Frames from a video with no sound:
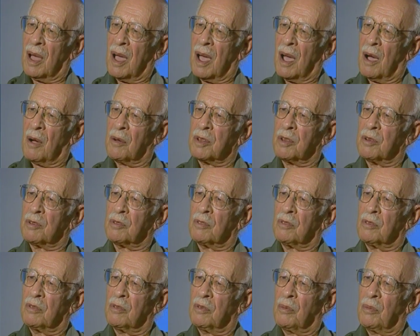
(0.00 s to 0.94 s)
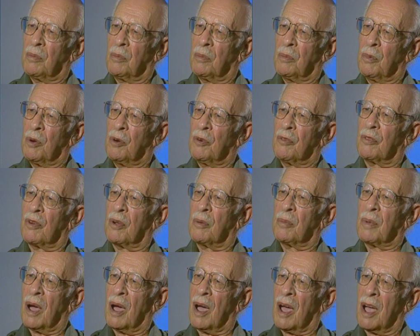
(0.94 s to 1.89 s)
how to move
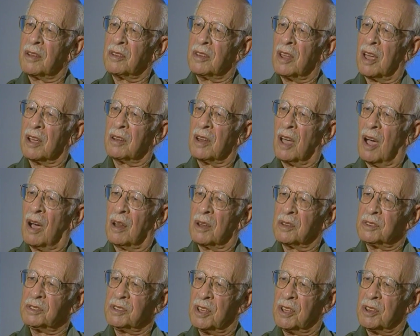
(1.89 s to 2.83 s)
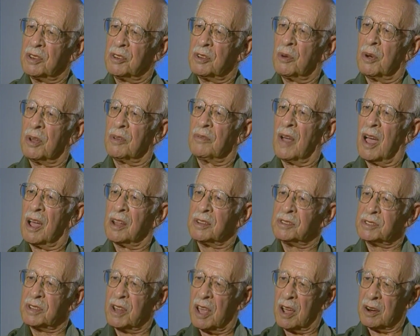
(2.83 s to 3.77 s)
from high technology to
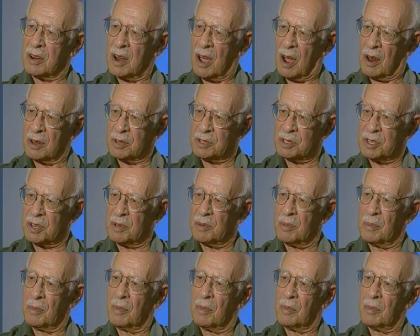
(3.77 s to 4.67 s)
advanced technology,